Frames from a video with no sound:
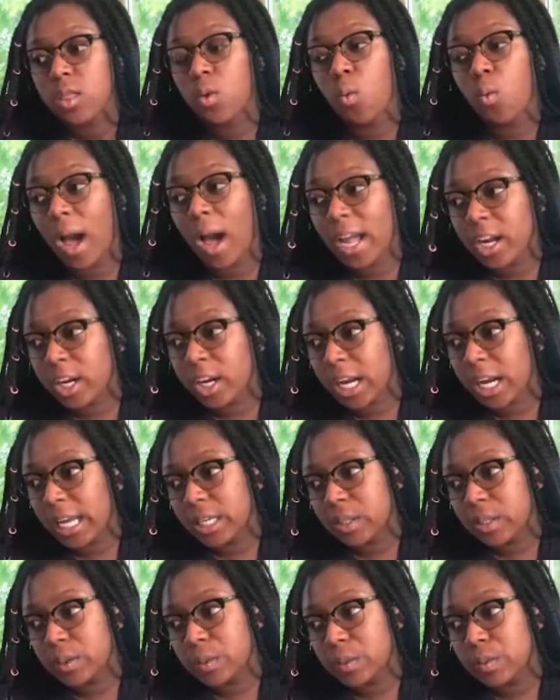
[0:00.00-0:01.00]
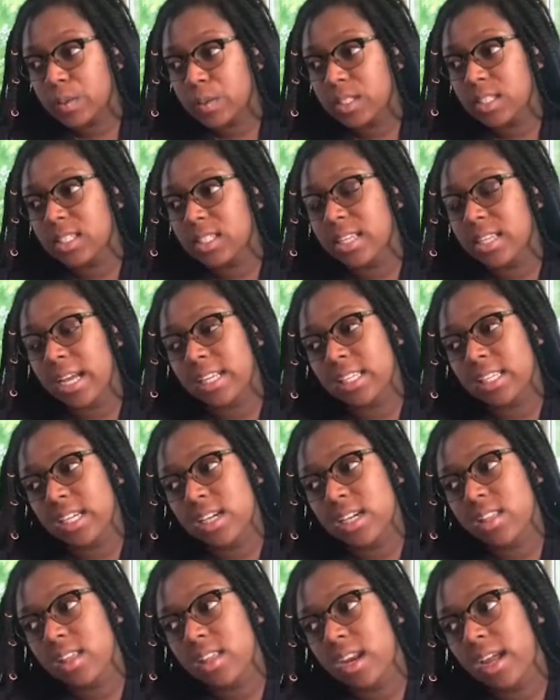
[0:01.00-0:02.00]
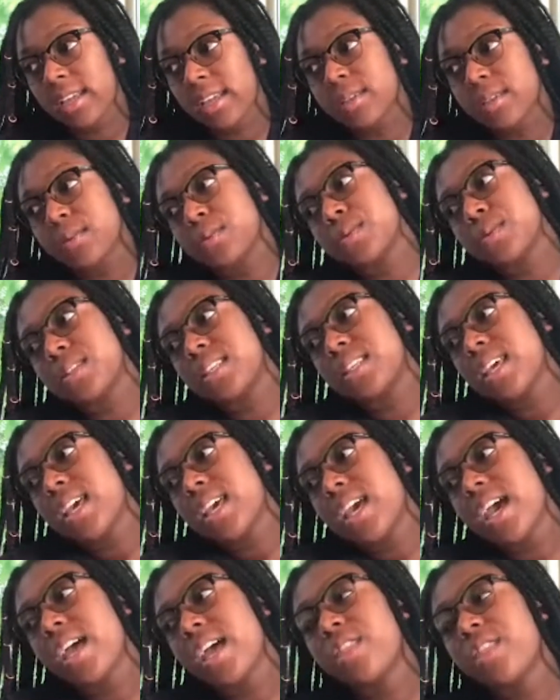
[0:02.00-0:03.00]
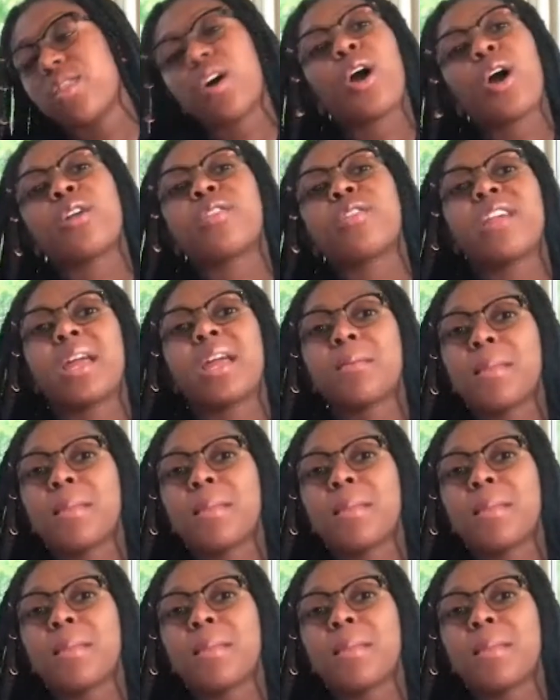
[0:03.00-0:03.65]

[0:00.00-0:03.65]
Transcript: the wire I use, the technique that I use, and the art that I